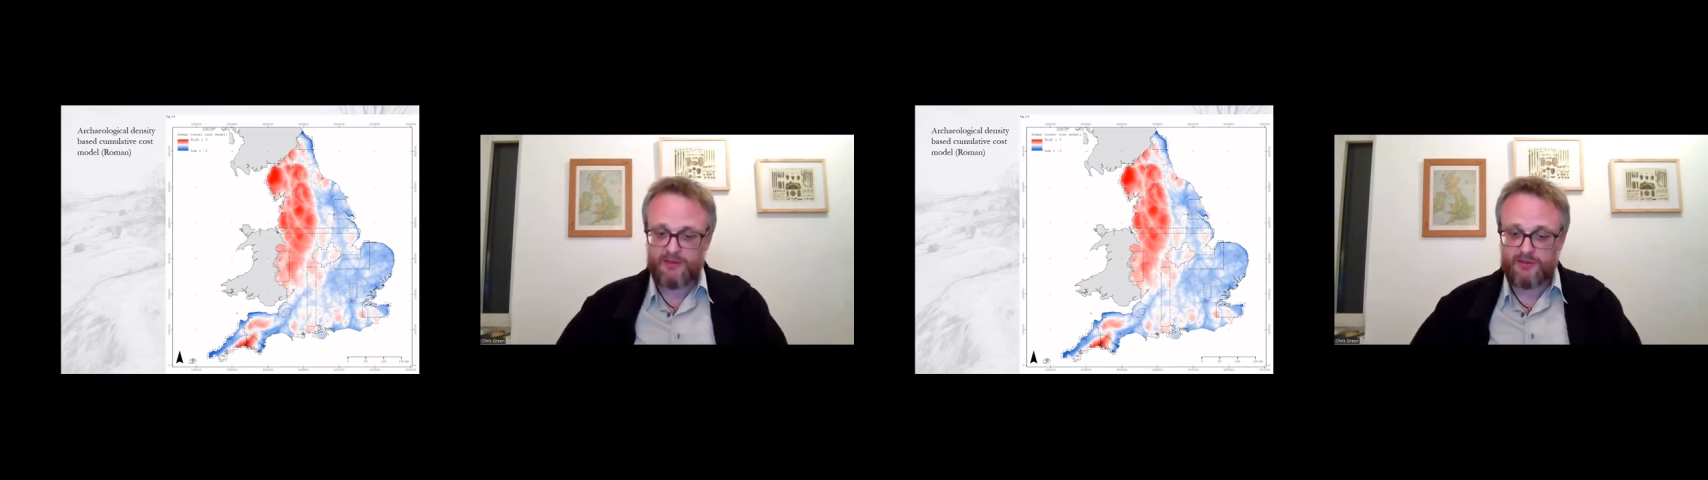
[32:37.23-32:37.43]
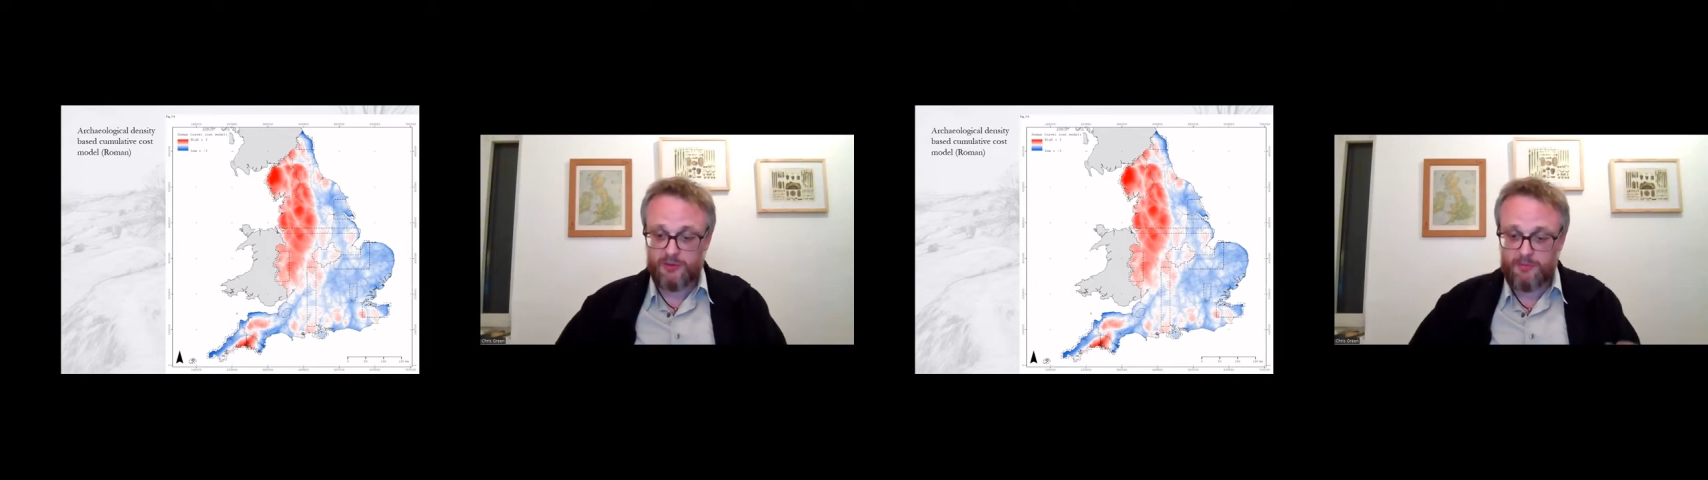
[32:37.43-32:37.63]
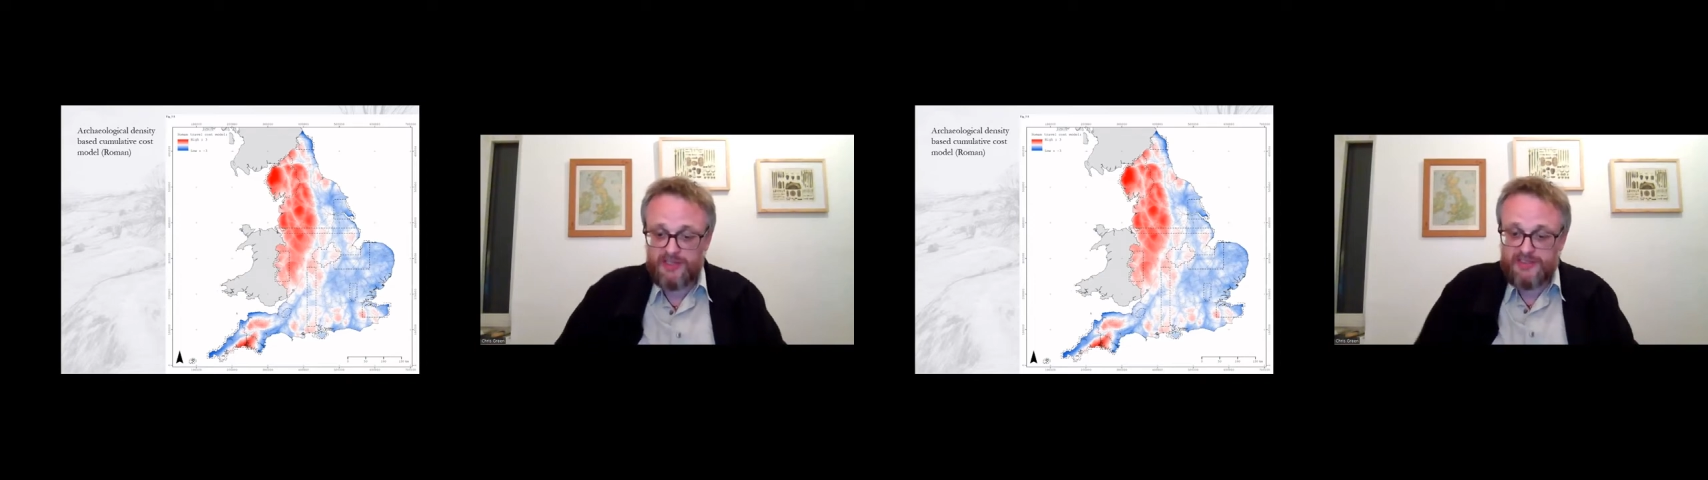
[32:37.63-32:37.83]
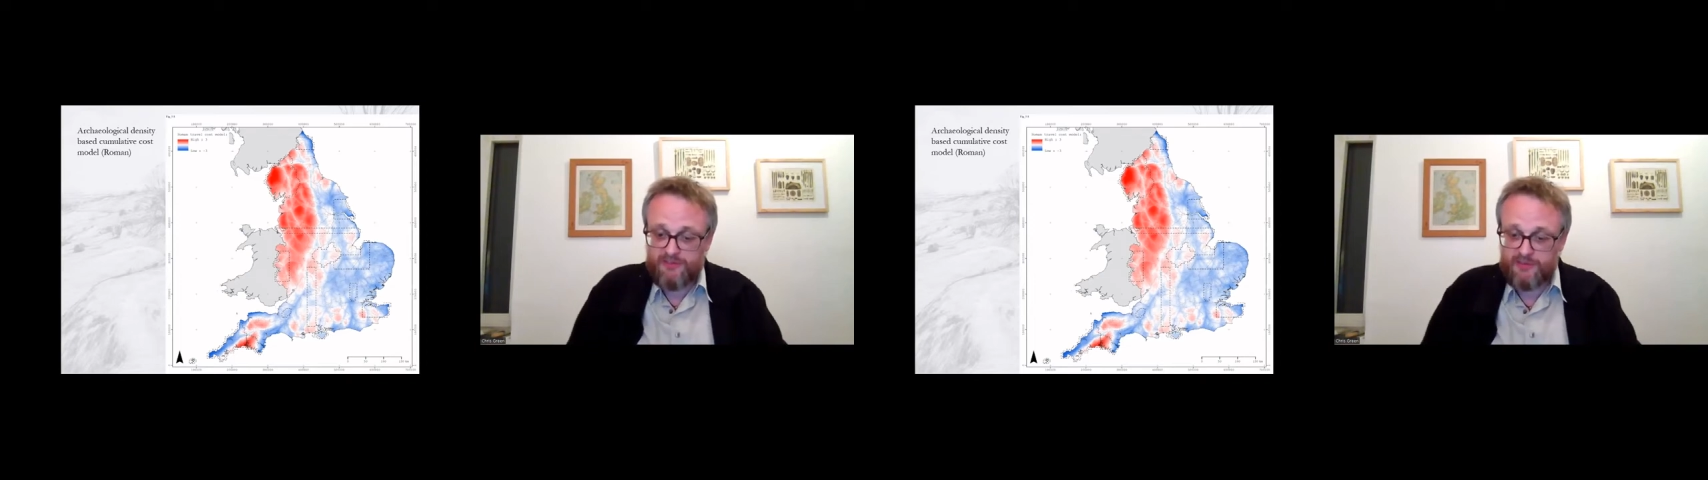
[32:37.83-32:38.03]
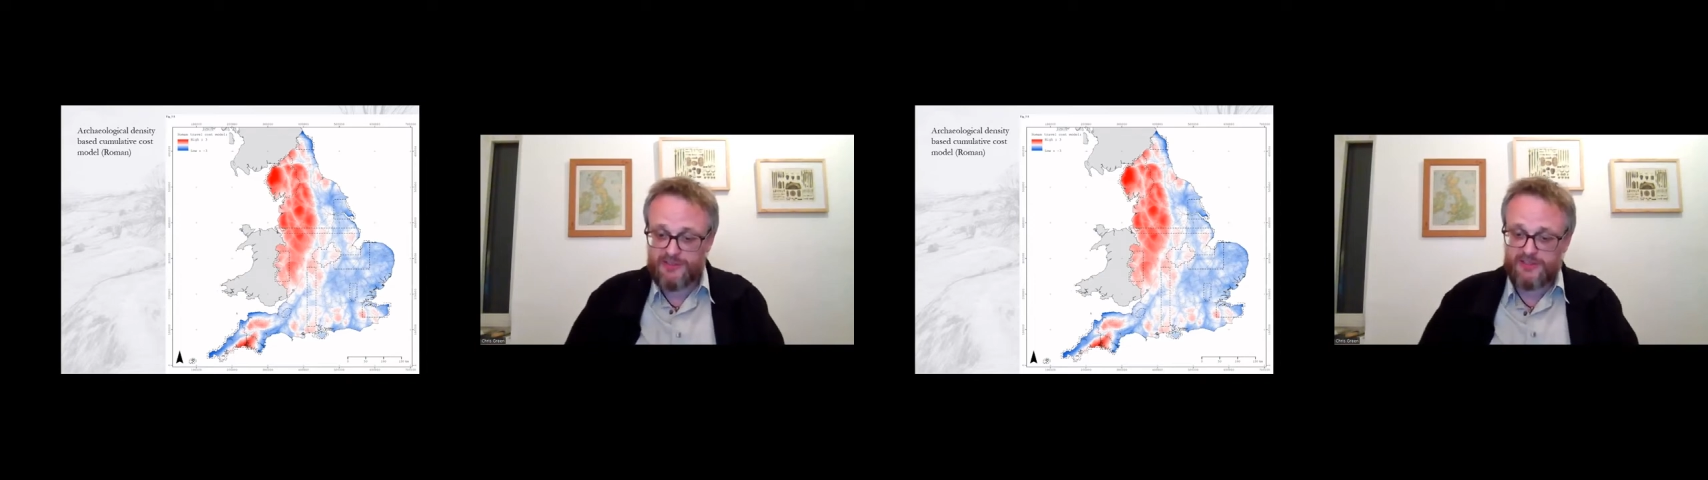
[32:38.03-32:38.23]

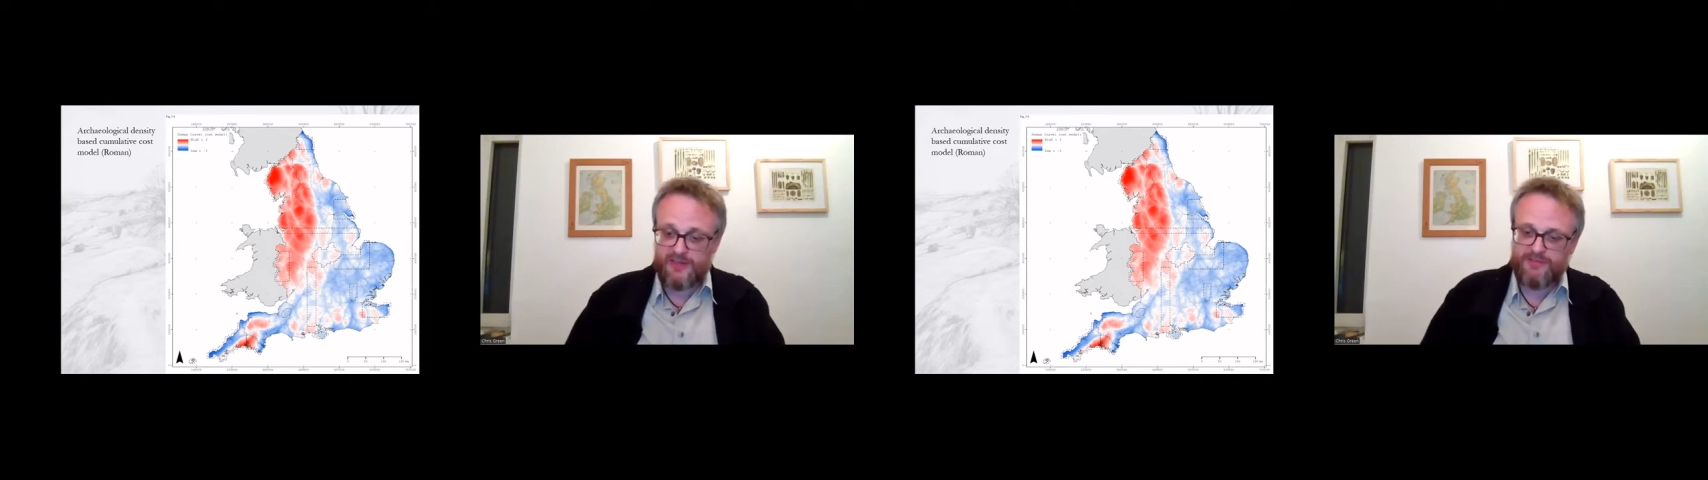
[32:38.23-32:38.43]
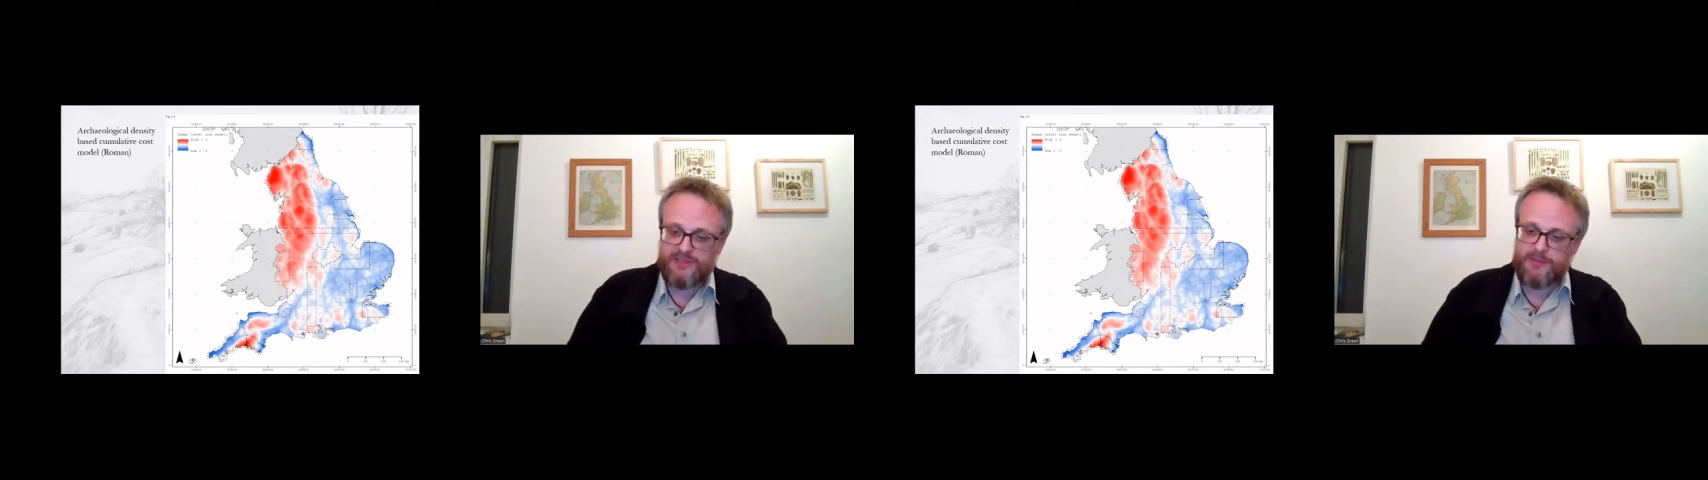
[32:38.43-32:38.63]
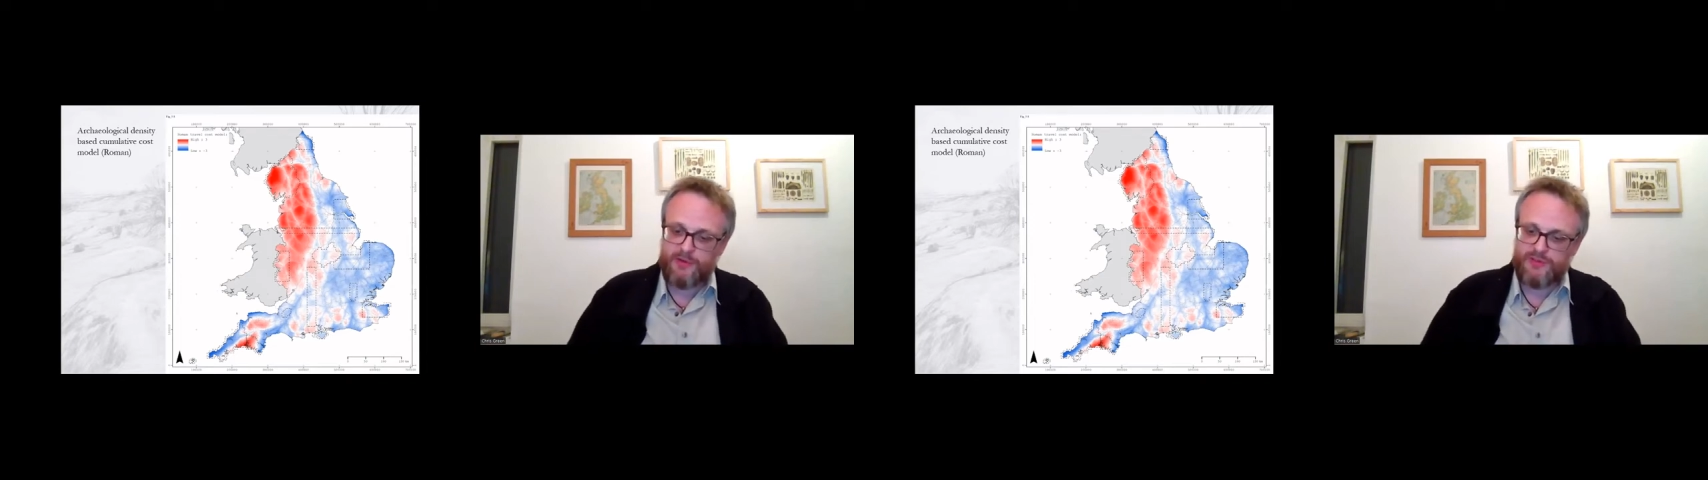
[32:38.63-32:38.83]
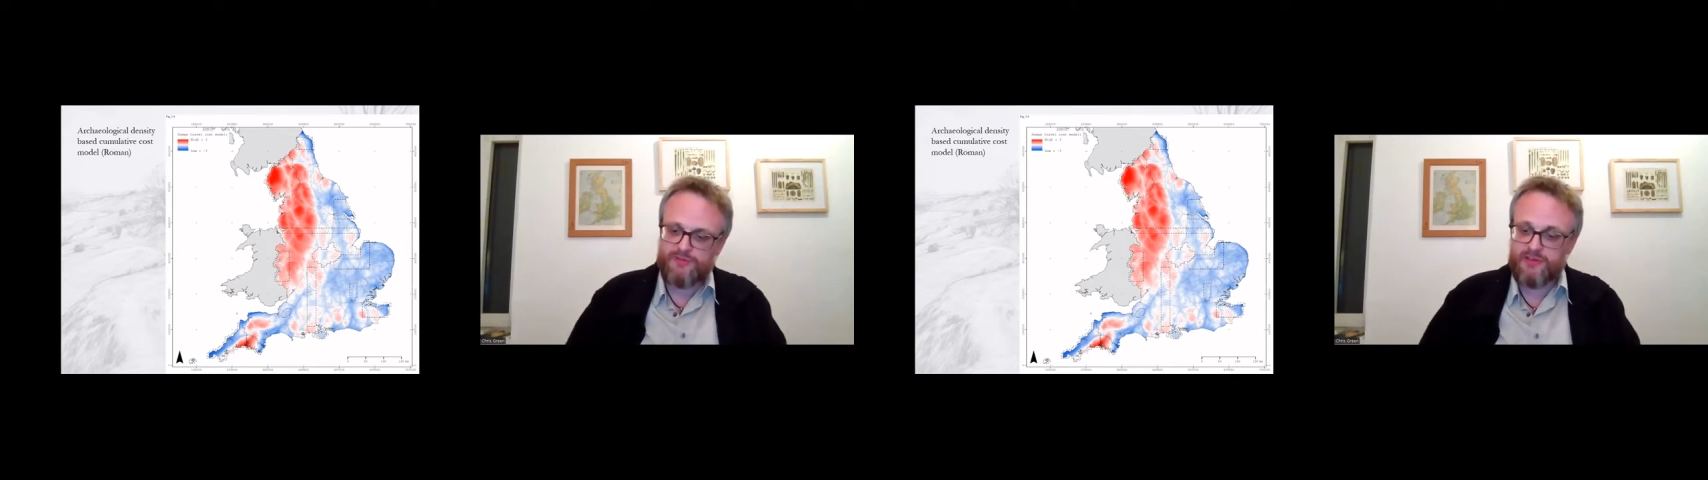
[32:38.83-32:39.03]
cumulative cost surface models